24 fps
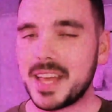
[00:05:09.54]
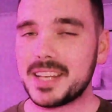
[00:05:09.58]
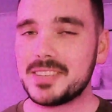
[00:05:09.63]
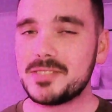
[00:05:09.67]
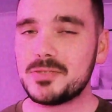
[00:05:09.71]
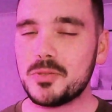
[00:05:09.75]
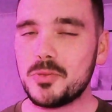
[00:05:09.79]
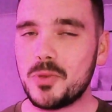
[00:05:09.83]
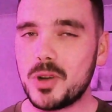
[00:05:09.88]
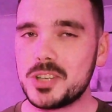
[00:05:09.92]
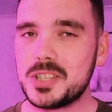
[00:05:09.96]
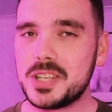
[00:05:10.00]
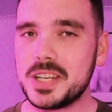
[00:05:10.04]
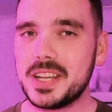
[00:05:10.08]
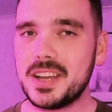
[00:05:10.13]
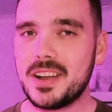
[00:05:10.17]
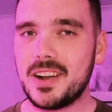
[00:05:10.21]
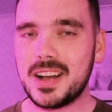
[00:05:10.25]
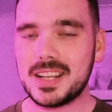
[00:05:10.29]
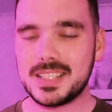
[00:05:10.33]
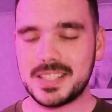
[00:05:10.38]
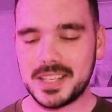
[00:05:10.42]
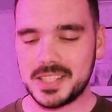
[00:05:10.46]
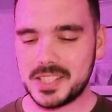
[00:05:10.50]
thanks for watching,
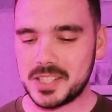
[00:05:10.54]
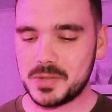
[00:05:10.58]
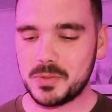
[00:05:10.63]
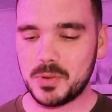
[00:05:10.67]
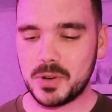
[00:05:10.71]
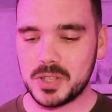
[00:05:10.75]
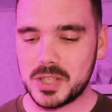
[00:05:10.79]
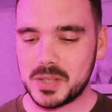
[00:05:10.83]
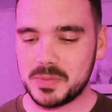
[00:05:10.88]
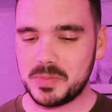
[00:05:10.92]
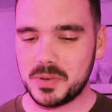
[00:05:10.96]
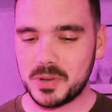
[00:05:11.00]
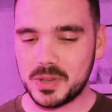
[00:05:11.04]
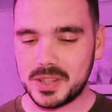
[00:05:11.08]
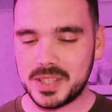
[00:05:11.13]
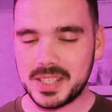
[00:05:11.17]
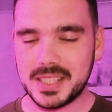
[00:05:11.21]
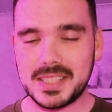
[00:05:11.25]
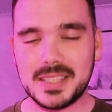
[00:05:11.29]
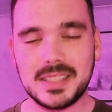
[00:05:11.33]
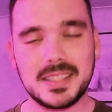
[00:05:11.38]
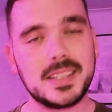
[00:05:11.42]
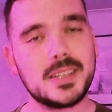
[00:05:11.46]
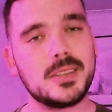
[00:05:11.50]
guys. I just wanted to put
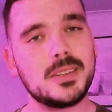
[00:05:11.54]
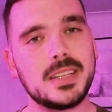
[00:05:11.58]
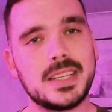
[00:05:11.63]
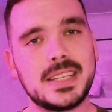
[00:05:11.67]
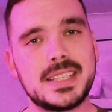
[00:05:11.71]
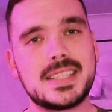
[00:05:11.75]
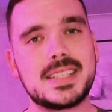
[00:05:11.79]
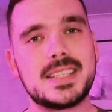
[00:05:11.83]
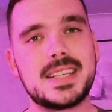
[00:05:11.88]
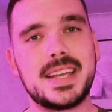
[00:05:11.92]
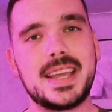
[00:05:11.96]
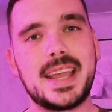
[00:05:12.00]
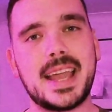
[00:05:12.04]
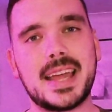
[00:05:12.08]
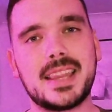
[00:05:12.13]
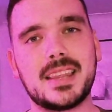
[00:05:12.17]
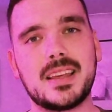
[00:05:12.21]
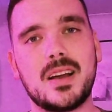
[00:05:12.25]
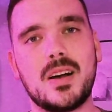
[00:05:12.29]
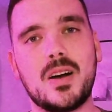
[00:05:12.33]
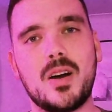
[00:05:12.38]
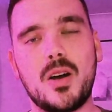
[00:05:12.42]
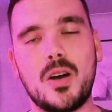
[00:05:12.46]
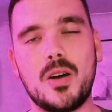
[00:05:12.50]
this little list
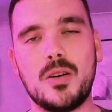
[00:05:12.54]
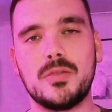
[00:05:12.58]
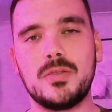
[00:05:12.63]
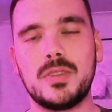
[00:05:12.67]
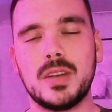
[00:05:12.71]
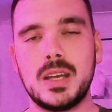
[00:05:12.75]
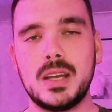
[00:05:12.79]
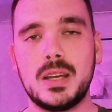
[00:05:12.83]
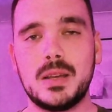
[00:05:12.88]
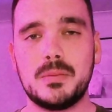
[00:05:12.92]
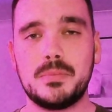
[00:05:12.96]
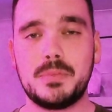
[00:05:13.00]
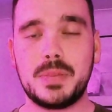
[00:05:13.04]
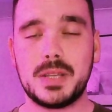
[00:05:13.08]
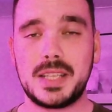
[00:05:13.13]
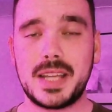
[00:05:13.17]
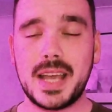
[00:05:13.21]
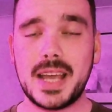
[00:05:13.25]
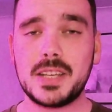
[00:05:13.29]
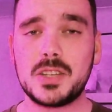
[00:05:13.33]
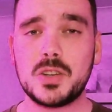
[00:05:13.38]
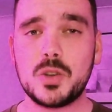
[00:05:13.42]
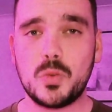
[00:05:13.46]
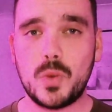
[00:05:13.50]
together of
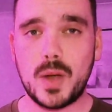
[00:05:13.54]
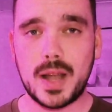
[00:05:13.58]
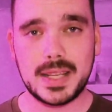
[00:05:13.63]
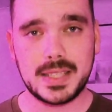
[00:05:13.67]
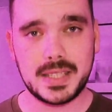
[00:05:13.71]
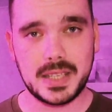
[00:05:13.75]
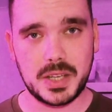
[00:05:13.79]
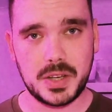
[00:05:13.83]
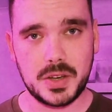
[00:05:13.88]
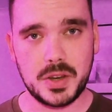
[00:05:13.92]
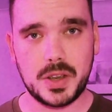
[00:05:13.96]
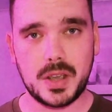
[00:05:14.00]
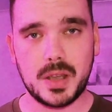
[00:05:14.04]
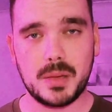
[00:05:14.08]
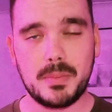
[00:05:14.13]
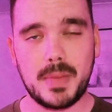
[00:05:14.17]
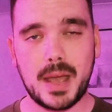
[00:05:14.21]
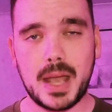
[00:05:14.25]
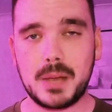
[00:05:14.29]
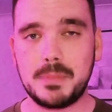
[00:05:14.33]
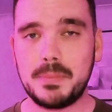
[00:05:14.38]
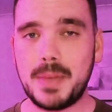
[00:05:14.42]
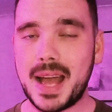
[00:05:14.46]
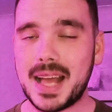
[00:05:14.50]
potential ways that you can
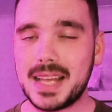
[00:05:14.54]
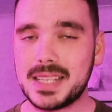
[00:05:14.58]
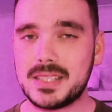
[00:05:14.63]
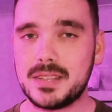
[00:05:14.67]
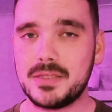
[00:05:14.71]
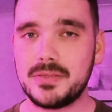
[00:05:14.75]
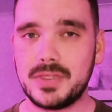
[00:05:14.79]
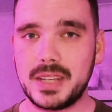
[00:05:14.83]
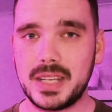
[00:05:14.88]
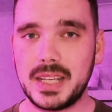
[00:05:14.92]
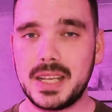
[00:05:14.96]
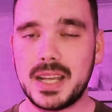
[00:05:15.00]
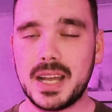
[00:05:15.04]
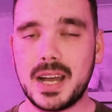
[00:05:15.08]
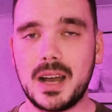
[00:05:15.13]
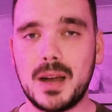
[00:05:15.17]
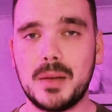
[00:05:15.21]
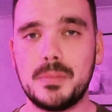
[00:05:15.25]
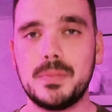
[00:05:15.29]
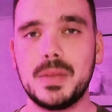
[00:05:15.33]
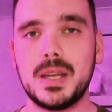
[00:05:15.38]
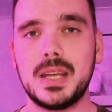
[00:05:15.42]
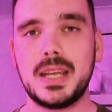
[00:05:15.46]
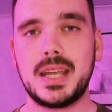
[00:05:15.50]
make passive
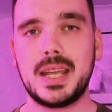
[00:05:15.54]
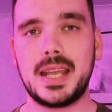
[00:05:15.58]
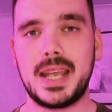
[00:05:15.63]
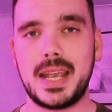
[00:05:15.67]
income